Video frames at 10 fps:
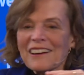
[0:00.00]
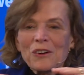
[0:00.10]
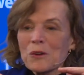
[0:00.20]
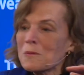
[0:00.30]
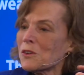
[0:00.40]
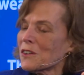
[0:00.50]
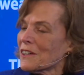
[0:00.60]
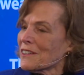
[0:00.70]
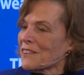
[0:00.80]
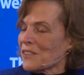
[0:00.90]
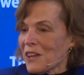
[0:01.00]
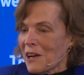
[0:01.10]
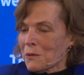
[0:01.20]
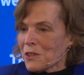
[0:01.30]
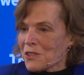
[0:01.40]
or more. And the
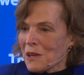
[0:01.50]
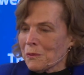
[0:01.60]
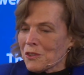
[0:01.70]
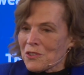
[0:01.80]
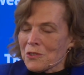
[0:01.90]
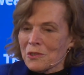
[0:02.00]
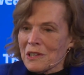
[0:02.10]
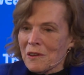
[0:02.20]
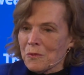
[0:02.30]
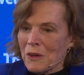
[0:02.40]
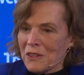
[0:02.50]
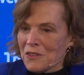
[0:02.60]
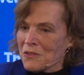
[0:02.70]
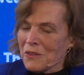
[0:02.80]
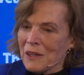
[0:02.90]
average depth is two and a half
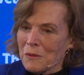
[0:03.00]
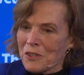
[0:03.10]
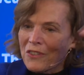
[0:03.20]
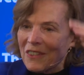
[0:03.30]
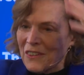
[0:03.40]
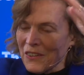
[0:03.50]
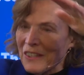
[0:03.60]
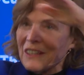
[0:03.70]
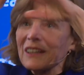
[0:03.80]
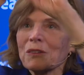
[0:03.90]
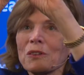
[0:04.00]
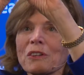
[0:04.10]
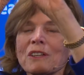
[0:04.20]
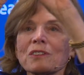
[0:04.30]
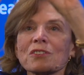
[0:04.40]
miles. How much, you know, we're
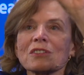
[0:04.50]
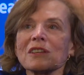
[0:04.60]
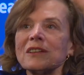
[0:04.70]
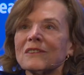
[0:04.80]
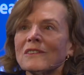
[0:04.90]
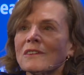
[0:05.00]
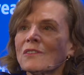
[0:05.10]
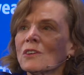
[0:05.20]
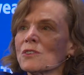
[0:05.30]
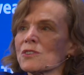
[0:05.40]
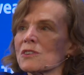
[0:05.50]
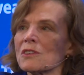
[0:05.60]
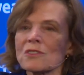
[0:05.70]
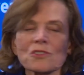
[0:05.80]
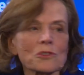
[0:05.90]
looking at the skin of the ocean
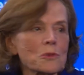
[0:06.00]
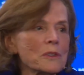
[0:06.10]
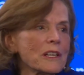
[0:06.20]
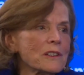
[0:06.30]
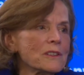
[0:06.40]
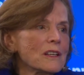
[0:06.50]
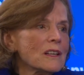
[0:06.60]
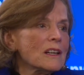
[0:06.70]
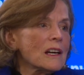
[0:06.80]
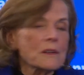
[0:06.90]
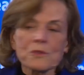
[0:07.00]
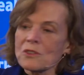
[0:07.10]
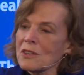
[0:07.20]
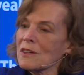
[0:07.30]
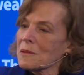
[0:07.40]
that is illuminated half the
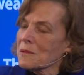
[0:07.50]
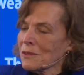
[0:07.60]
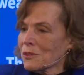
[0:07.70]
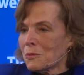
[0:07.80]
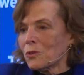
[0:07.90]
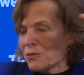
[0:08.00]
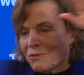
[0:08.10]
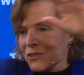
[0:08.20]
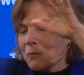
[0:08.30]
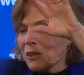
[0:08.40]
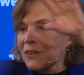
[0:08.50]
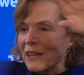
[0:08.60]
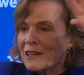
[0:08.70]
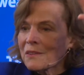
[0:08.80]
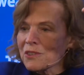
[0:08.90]
time, or more, something
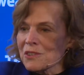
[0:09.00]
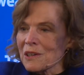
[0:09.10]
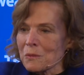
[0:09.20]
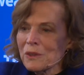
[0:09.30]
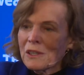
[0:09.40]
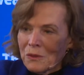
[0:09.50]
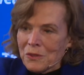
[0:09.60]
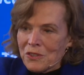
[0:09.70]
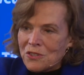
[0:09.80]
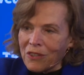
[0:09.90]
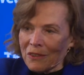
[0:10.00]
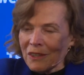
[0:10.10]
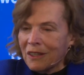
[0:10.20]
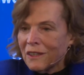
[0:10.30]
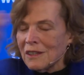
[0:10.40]
like half the time, when the sun
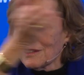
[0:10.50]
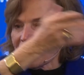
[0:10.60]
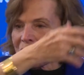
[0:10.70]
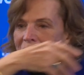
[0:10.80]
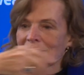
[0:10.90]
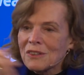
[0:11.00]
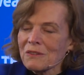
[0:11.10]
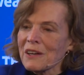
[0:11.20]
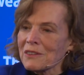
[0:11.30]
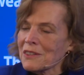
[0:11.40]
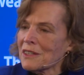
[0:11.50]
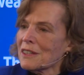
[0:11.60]
is around.